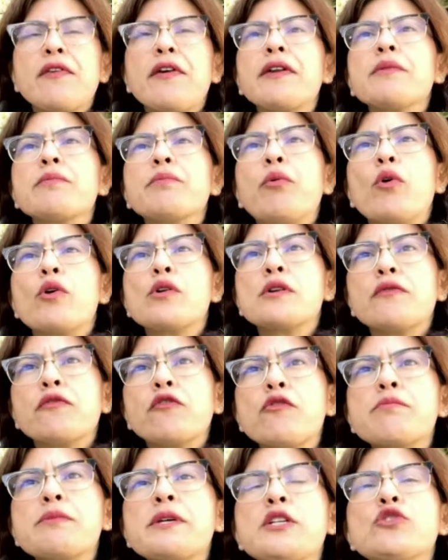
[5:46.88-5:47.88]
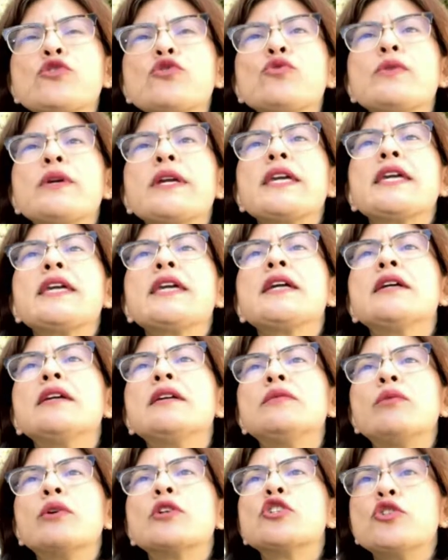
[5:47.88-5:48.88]
important for me to hear
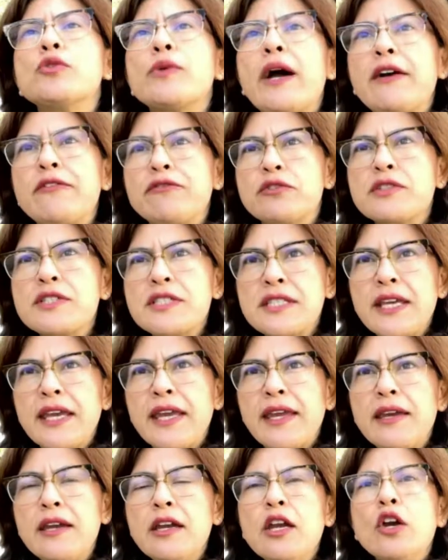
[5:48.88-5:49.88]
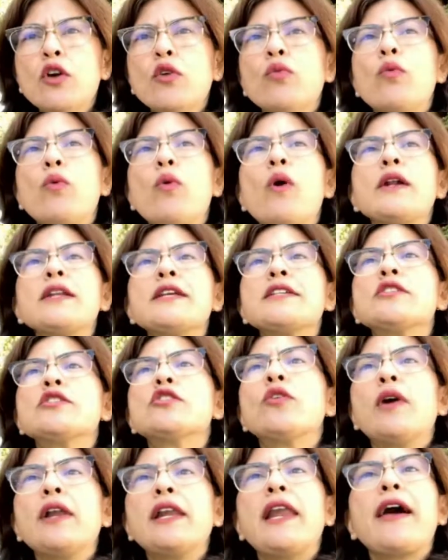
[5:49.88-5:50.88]
what you have to say. What has
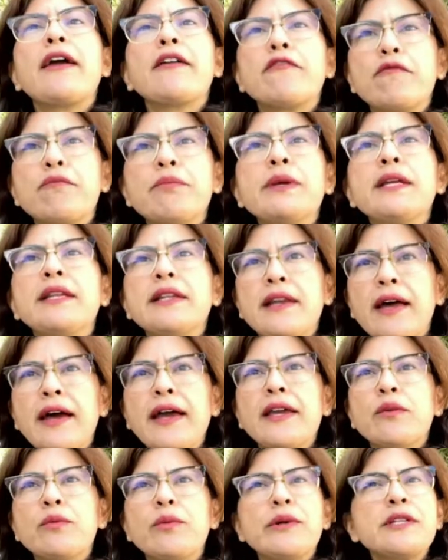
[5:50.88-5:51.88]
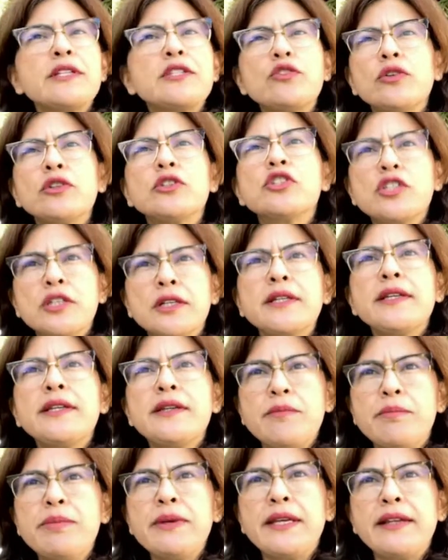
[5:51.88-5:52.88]
your life been like? What has your
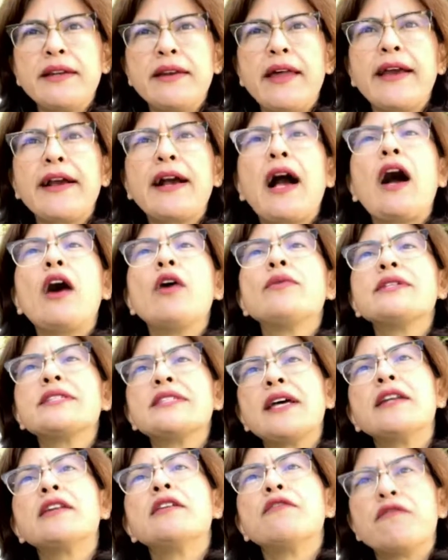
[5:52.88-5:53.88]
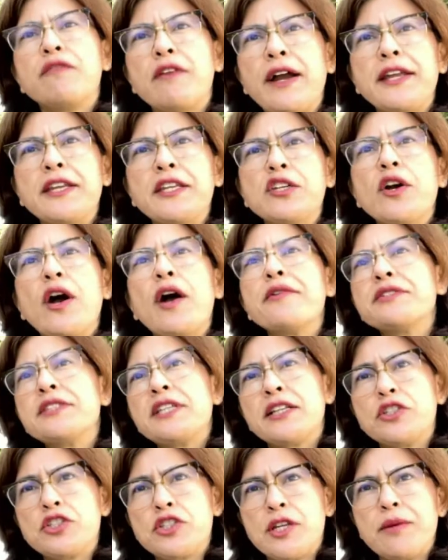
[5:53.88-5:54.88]
journey been like? How has that defined you? How has
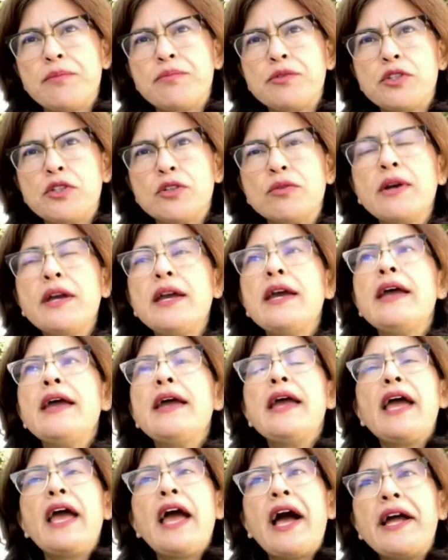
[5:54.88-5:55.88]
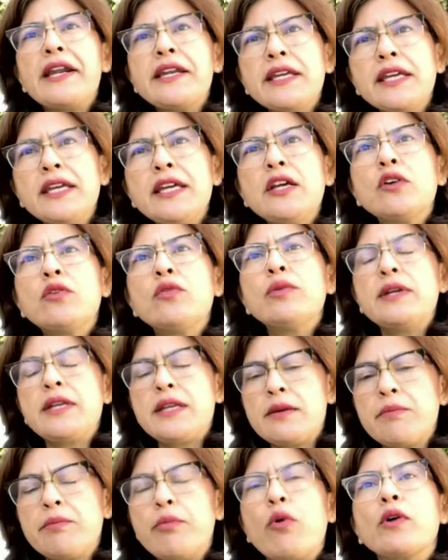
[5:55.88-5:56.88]
that shaped you? And
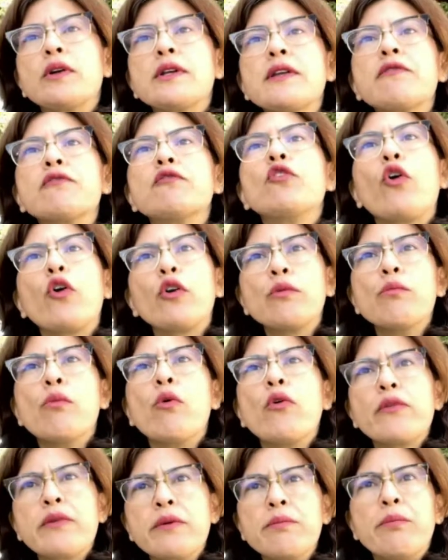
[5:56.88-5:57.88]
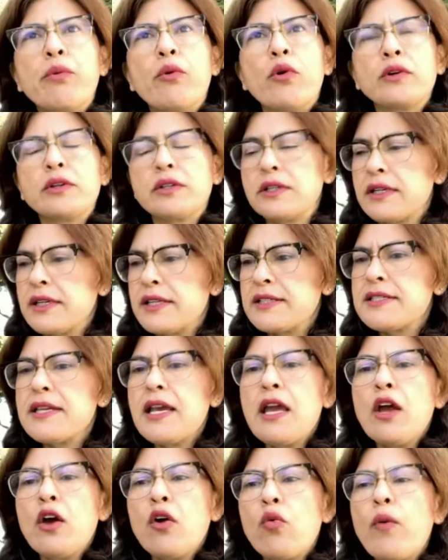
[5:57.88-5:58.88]
equally important, if not more important, is,
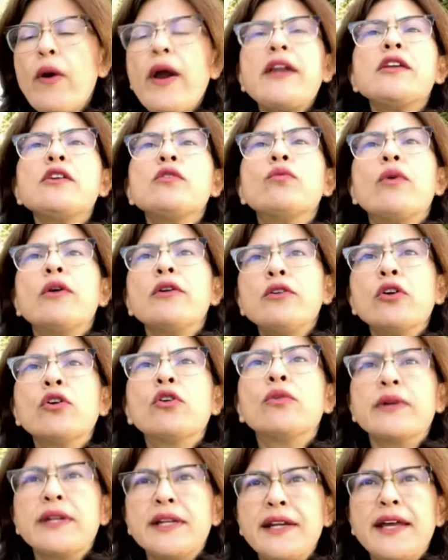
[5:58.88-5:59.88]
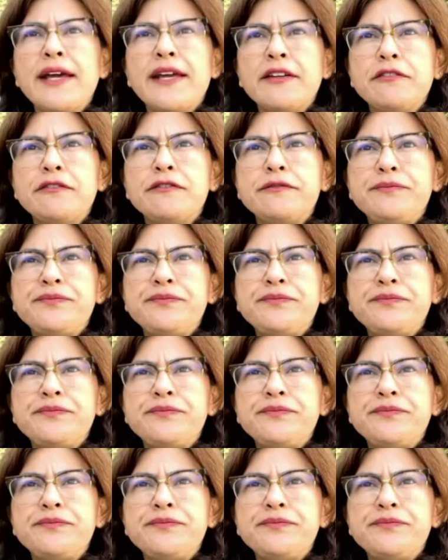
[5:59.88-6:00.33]
where do you want to go in life?